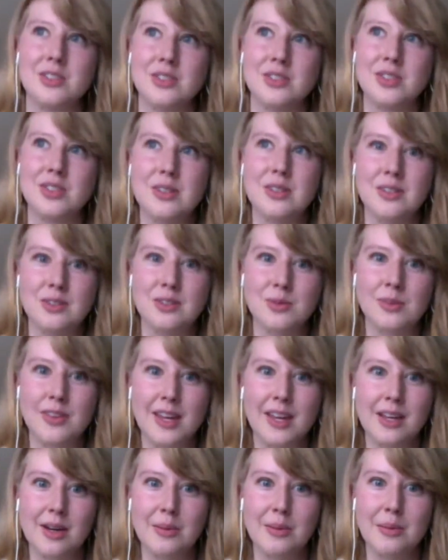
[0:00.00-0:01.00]
students when
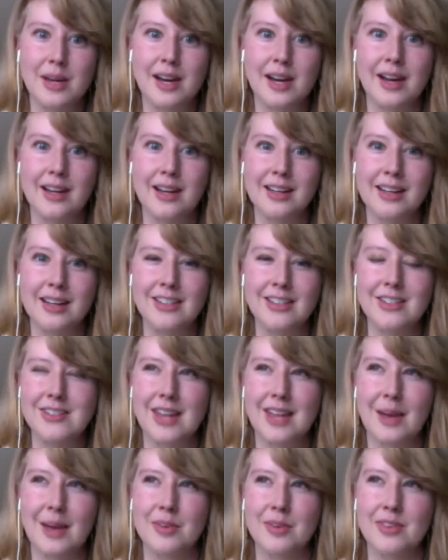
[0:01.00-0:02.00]
they come back. It just
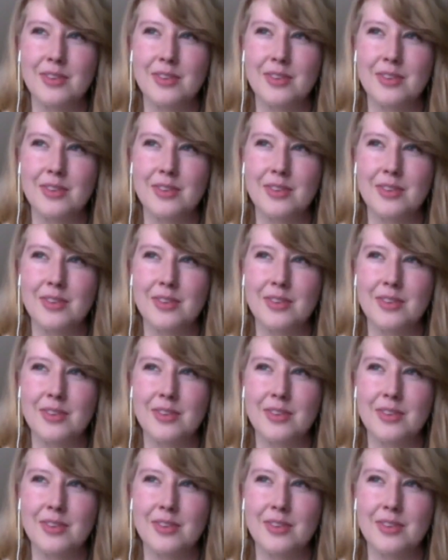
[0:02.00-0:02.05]
happens